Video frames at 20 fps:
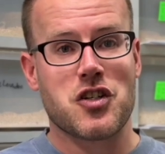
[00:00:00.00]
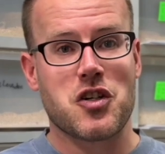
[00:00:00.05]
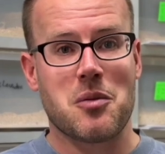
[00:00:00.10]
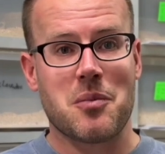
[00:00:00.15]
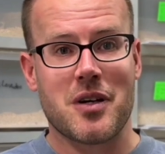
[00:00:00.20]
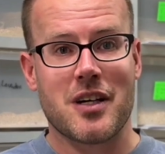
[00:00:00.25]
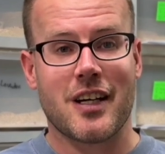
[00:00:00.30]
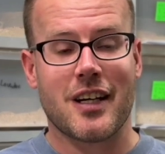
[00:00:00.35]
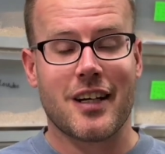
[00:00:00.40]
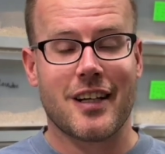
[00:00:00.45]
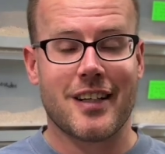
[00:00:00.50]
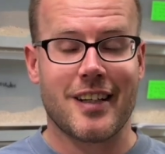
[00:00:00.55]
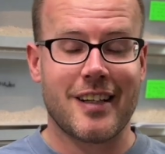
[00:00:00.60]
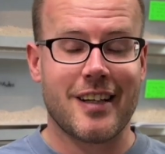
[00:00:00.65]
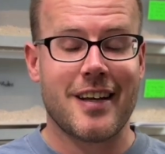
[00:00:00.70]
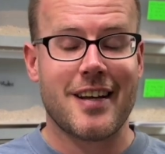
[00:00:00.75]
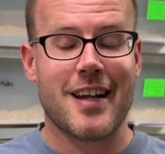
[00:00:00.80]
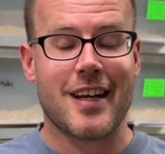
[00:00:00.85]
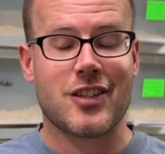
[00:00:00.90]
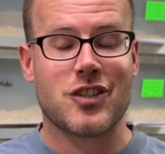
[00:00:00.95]
summer. In
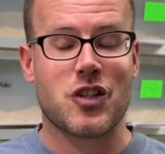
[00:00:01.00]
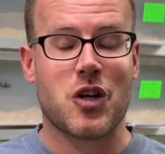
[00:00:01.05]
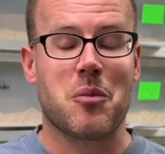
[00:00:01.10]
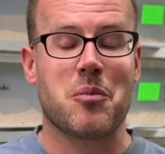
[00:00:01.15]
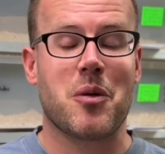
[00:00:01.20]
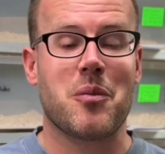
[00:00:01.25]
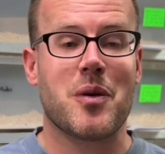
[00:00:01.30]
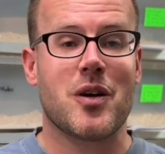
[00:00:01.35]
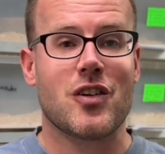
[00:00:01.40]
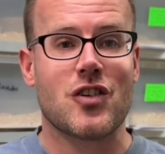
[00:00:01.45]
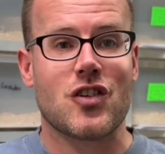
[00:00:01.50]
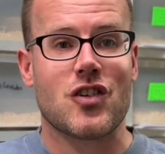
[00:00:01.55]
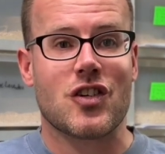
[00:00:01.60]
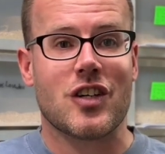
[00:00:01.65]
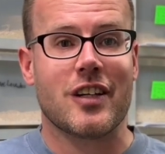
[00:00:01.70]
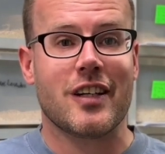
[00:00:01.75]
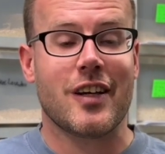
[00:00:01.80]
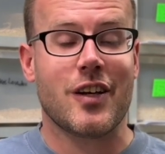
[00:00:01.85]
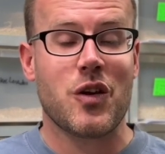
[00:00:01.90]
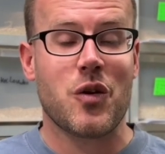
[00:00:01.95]
the next couple months,
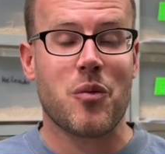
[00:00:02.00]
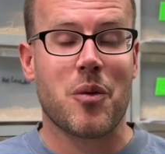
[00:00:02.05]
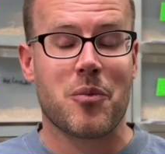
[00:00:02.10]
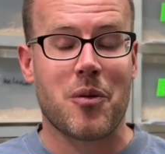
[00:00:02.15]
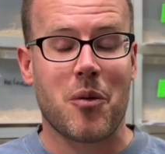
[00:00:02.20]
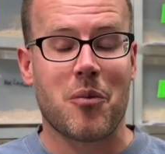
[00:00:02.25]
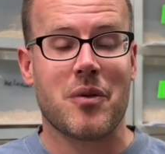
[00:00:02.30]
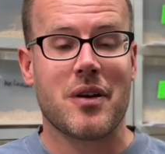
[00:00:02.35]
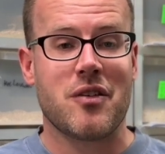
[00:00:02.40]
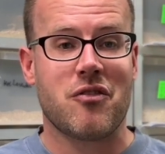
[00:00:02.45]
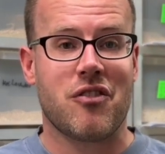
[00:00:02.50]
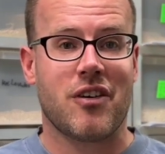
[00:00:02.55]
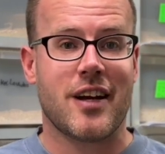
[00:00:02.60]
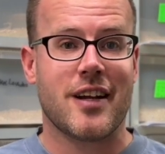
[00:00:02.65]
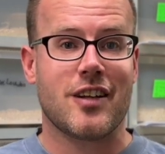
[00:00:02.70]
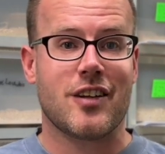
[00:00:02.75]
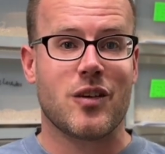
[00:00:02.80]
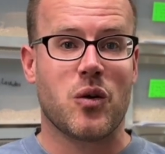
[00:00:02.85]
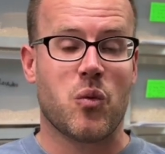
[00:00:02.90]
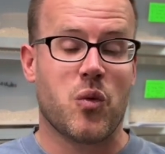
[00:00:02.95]
you will probably
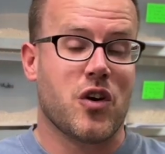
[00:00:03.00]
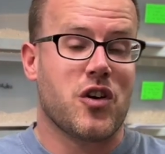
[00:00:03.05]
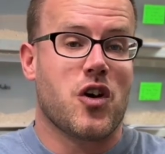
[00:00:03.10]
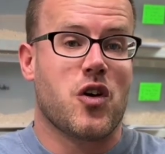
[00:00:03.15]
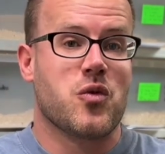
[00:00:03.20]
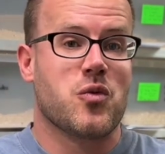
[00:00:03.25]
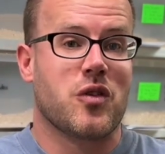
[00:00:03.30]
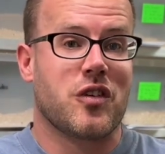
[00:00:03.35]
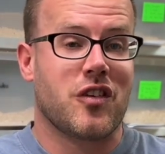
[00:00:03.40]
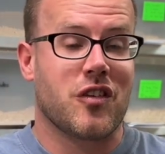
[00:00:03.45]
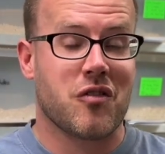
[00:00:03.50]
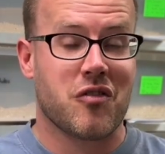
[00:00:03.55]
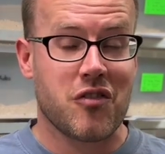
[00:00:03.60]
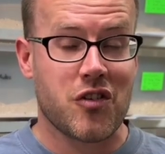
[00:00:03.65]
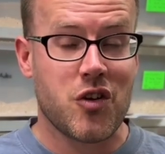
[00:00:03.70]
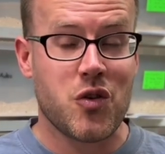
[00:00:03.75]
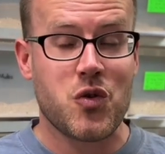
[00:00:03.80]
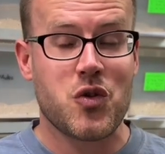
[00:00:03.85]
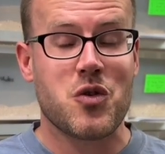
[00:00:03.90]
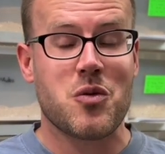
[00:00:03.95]
find 100
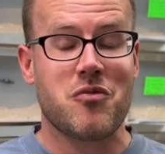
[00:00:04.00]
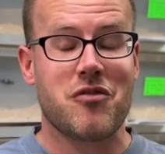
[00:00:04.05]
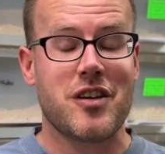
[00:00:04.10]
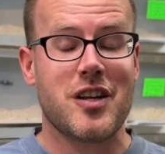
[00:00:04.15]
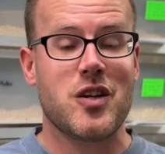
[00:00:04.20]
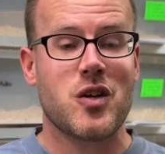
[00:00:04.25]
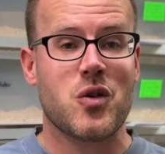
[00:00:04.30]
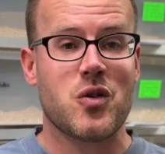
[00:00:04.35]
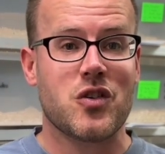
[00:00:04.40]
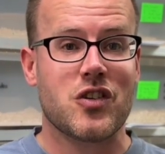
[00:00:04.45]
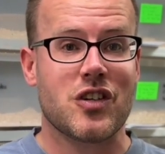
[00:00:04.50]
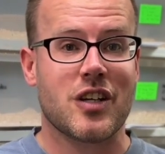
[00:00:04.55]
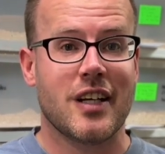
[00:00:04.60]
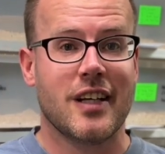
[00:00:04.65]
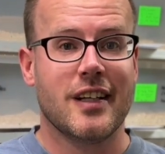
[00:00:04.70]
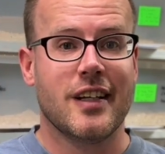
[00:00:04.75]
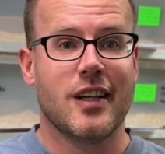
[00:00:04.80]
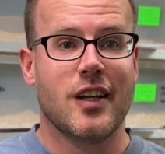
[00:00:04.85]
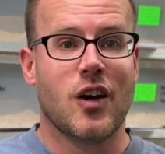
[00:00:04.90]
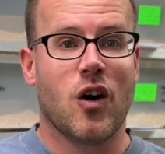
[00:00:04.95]
YouTube videos
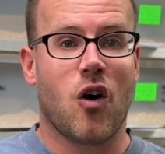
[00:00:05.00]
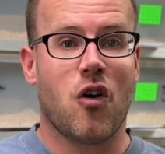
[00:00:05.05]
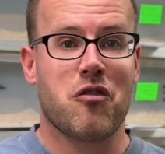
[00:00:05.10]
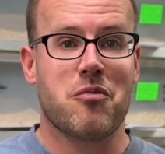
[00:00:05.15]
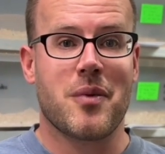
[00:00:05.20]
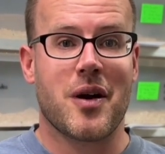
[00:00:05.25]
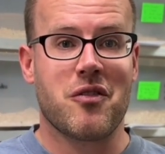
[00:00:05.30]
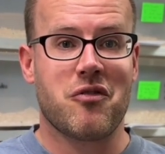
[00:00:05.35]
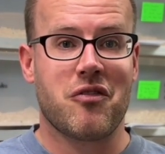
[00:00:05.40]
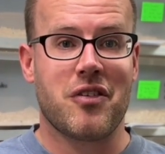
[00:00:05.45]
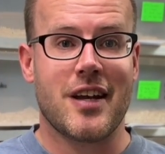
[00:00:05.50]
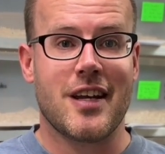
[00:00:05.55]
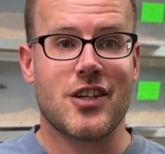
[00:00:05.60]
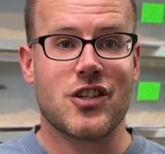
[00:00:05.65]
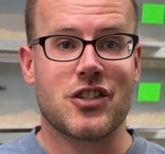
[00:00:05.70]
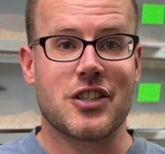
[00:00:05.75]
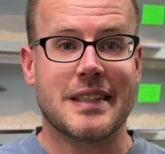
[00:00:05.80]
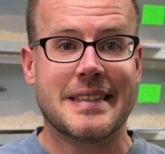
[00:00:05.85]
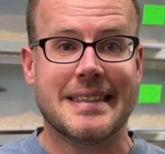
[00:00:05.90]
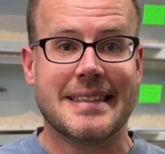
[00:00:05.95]
of my
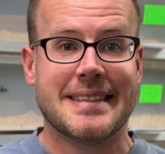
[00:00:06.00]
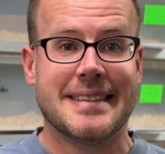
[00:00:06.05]
face.